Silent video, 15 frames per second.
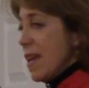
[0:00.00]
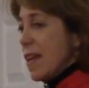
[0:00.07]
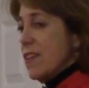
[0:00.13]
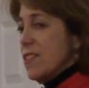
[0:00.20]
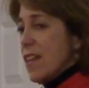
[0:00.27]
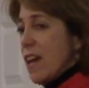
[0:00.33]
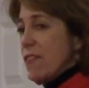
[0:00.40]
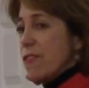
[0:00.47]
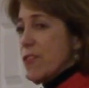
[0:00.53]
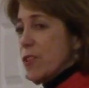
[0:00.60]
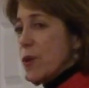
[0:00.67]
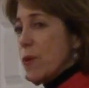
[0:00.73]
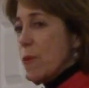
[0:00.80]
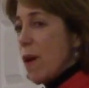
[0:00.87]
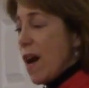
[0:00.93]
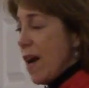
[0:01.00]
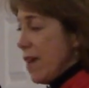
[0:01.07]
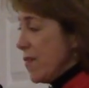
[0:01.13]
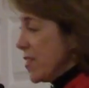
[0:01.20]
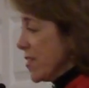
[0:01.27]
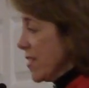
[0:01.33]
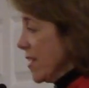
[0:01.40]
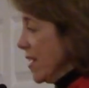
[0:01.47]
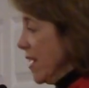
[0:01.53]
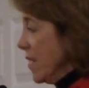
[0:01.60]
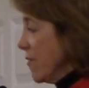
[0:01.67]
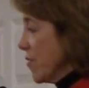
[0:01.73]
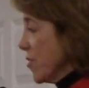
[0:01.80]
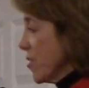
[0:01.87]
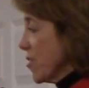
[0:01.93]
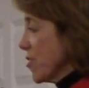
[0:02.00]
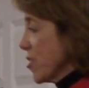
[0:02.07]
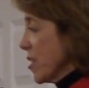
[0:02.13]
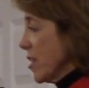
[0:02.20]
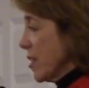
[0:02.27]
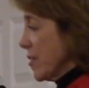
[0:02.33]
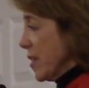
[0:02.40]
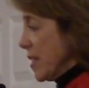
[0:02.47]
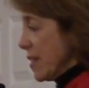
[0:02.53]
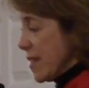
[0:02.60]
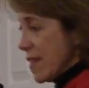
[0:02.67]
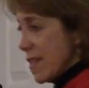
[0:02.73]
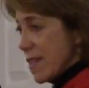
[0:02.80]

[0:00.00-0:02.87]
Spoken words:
is that for your wives and for your children,